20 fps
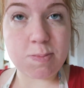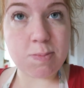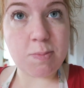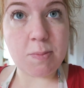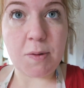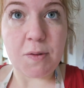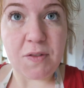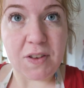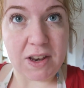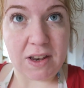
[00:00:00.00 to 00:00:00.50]

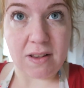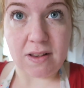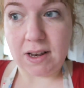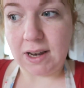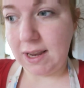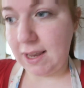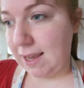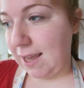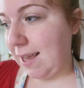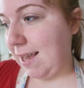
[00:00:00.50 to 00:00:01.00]
muffins.
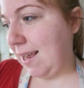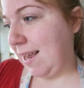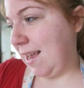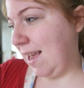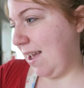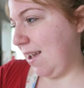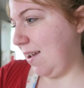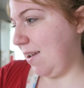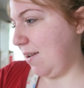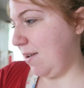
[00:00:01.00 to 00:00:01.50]
Like,
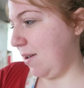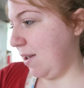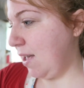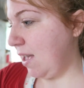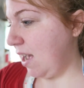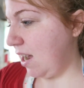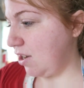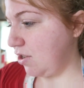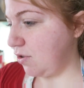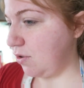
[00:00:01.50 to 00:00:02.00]

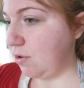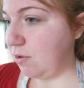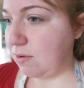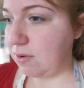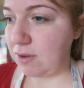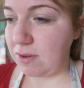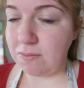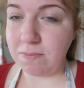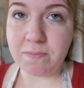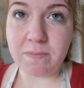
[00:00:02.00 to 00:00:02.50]
I'll show you
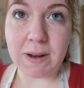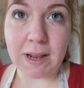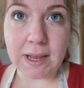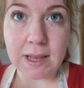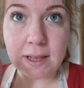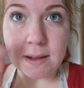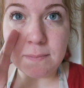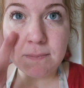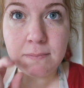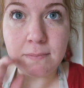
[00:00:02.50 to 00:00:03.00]

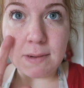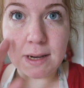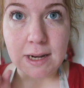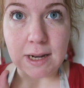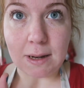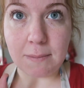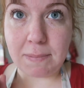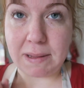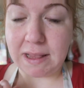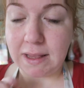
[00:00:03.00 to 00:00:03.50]
like
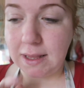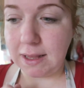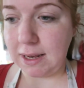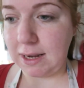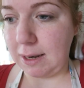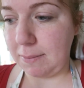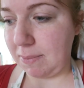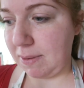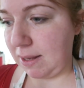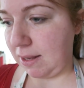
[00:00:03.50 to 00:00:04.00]
little bits
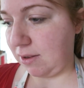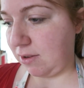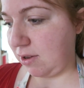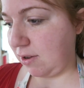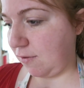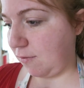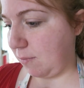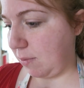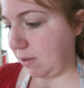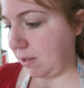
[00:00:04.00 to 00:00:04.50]
and clips and
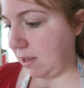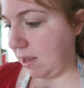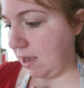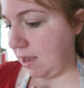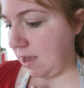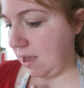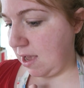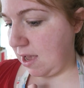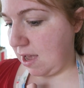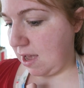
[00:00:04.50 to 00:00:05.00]
stuff, but
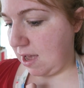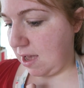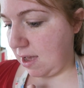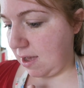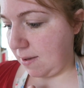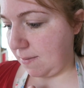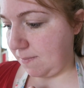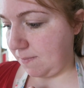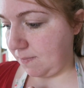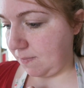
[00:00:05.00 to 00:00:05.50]

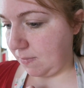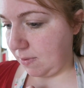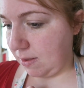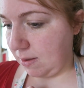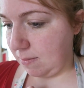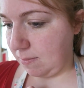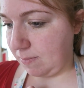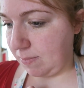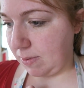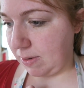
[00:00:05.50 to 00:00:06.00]

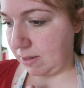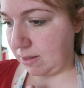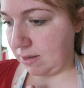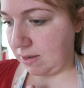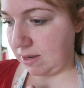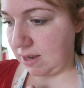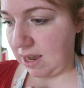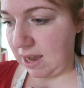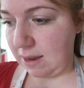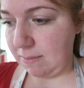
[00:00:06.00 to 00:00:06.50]

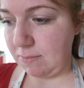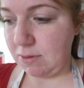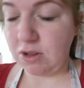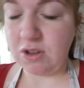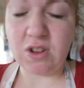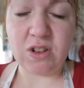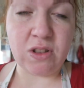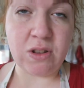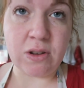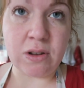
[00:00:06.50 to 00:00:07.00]
I'm
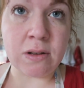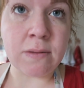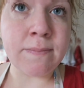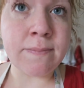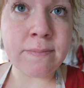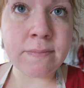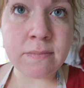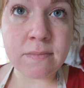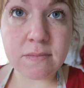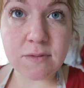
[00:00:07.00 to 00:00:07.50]
not going to
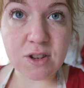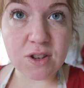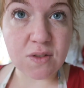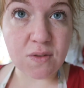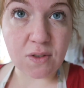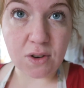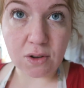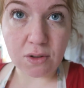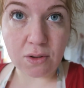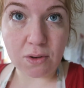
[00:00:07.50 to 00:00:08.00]

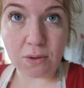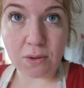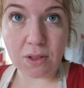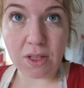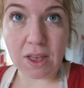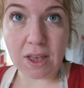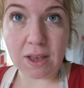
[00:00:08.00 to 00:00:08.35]
just vlog the whole